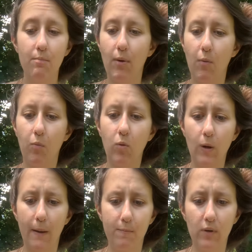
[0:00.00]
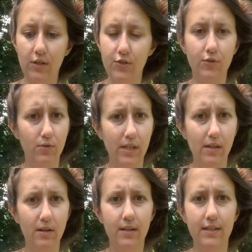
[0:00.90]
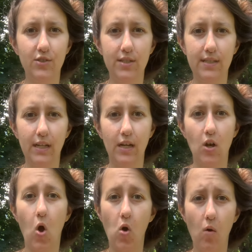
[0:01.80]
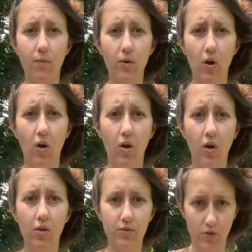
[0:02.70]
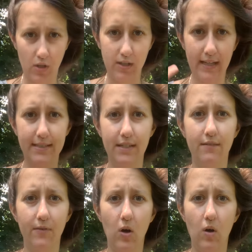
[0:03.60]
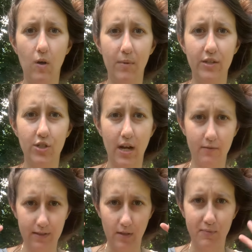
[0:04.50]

But what I'm gonna do here is just like an overall cleansing of all my chakras,